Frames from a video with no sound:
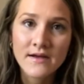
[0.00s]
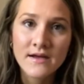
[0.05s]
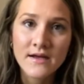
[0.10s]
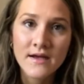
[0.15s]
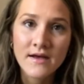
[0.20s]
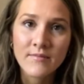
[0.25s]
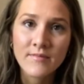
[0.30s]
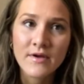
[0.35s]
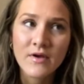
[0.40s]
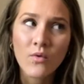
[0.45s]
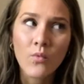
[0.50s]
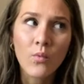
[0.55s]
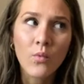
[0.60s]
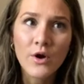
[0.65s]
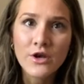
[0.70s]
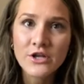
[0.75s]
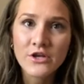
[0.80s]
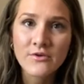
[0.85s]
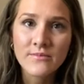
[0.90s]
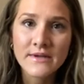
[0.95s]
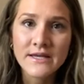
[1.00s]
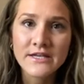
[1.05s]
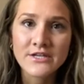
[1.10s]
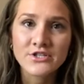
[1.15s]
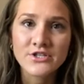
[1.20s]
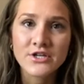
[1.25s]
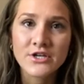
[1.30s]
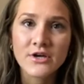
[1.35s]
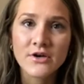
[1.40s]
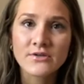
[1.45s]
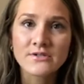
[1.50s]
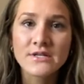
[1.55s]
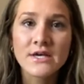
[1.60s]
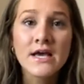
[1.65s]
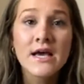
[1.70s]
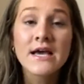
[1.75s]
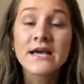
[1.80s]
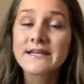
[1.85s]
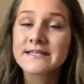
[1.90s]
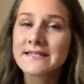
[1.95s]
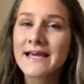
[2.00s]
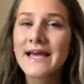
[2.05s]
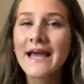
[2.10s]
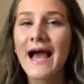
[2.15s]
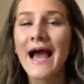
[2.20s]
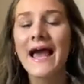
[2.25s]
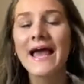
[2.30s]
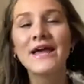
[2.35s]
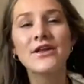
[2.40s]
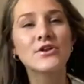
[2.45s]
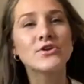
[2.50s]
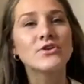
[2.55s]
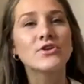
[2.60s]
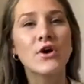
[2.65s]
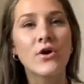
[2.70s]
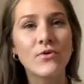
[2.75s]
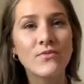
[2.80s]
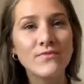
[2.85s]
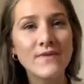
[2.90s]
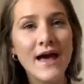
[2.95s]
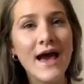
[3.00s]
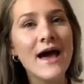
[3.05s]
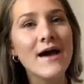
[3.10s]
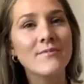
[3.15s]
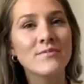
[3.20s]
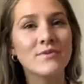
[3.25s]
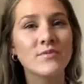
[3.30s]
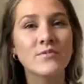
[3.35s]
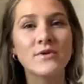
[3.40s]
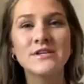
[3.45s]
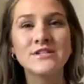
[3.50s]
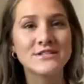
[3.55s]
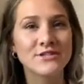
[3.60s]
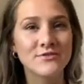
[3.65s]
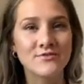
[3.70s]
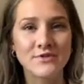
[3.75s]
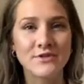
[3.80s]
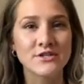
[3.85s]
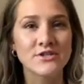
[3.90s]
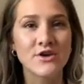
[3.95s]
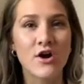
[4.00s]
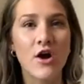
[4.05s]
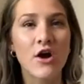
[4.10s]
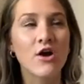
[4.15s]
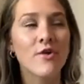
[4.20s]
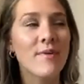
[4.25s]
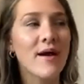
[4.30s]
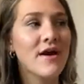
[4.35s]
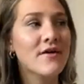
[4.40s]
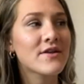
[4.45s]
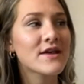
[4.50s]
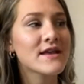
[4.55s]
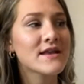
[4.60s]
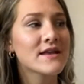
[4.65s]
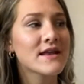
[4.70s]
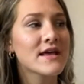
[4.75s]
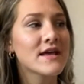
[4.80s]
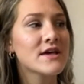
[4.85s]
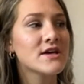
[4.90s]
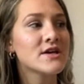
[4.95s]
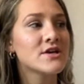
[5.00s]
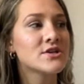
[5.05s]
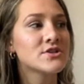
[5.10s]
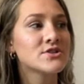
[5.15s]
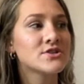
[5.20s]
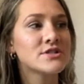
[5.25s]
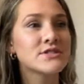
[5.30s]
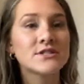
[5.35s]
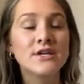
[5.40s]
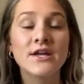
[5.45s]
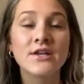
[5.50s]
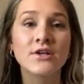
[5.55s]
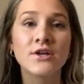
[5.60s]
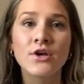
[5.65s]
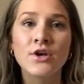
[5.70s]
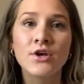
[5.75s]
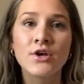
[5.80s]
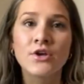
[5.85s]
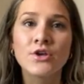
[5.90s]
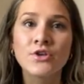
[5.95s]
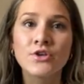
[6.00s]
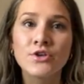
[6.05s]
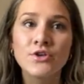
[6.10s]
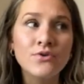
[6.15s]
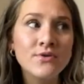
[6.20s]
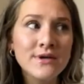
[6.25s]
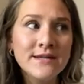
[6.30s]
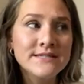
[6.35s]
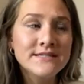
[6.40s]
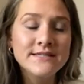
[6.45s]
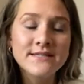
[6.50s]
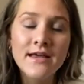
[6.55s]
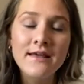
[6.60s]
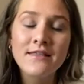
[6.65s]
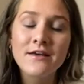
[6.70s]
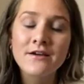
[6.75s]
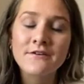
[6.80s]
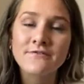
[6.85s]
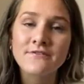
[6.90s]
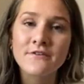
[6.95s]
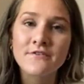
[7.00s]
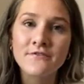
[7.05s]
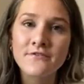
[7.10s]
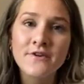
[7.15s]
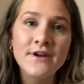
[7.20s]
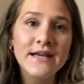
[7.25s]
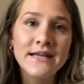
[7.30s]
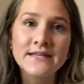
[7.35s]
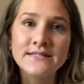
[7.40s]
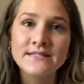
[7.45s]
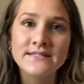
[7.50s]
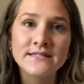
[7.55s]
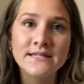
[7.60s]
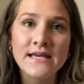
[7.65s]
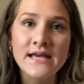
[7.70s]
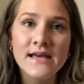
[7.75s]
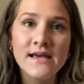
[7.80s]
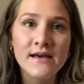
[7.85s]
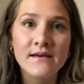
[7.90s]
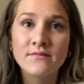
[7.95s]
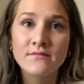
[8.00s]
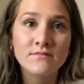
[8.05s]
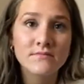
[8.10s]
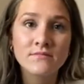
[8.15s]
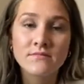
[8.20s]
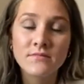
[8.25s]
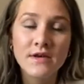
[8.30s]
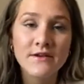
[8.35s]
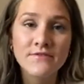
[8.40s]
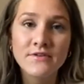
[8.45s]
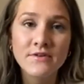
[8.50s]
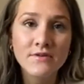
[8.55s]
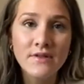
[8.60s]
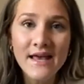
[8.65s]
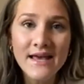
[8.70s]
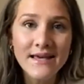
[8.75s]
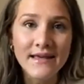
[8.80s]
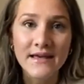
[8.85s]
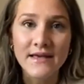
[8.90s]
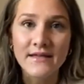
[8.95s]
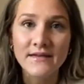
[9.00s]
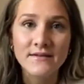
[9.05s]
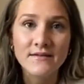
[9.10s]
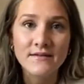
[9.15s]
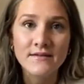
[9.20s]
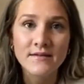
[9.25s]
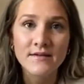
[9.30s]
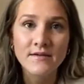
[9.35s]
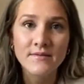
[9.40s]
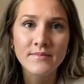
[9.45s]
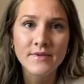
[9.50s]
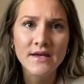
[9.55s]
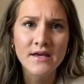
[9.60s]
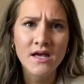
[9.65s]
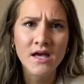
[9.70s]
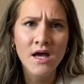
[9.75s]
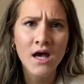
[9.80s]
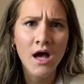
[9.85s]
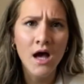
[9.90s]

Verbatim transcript: I'm like, what do you mean? She goes, because I had known that, but we just didn't really talk about it. She said, you could stay there for free and see if you like it. I'm like,